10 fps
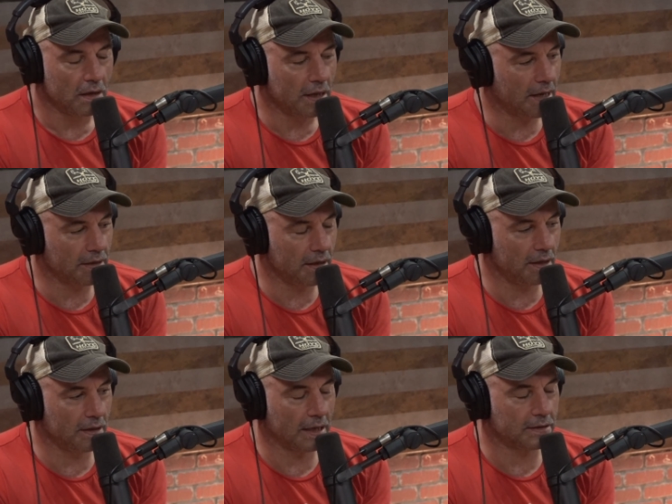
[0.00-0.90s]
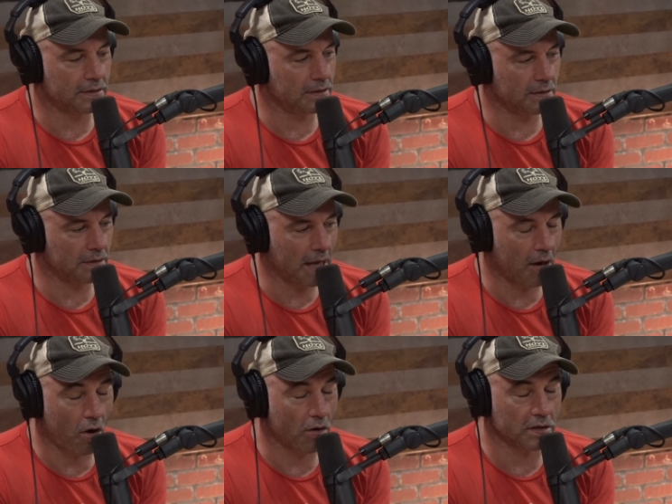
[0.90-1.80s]
that that's
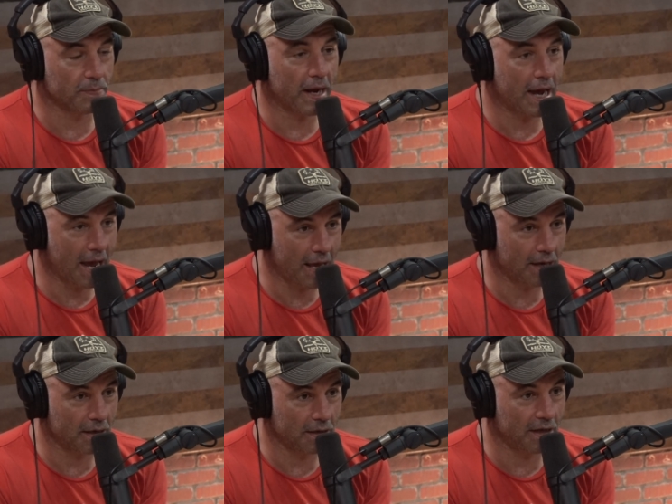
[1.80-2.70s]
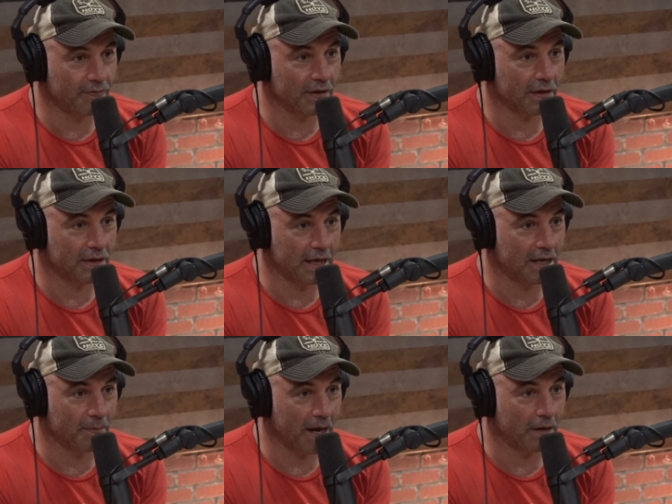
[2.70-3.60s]
that hurts my head yeah. to even
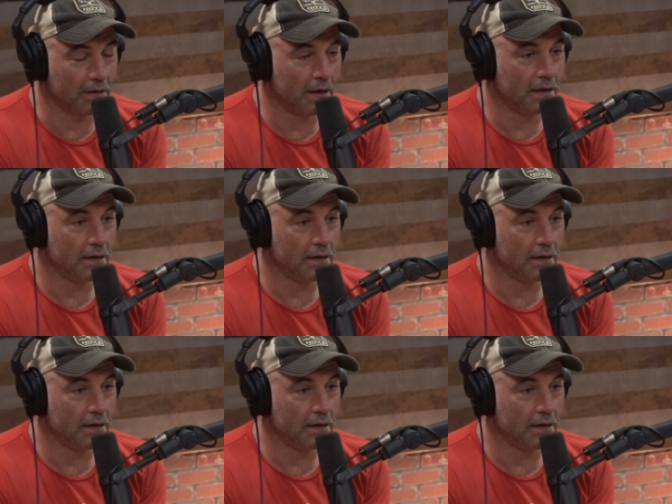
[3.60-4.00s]
think about